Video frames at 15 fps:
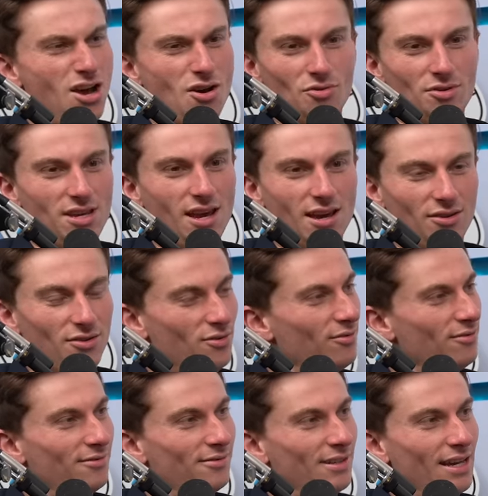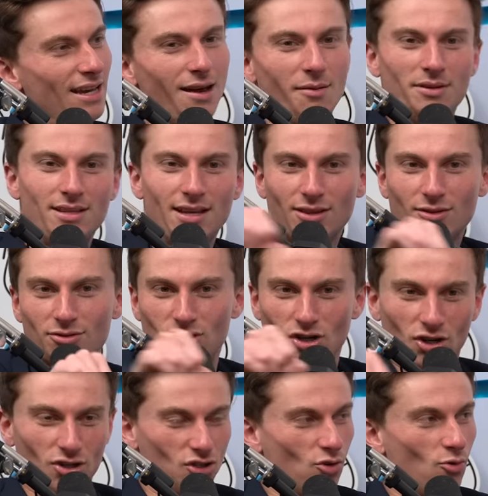Oh yeah, dude. I'll be taking those
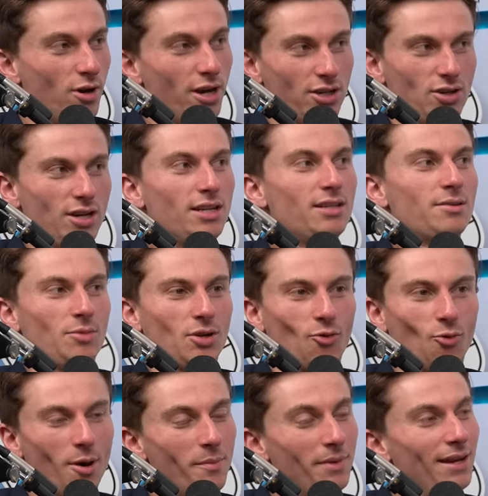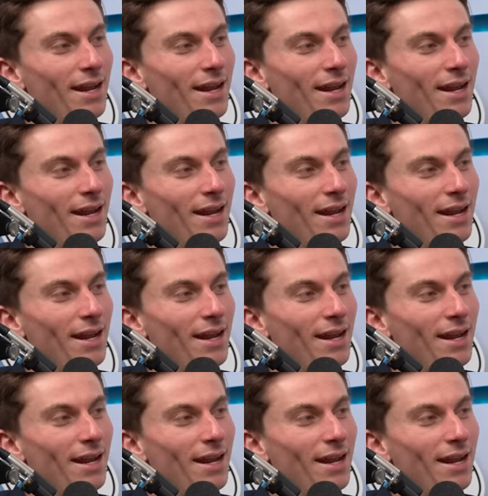turns quick, so I need something to grip me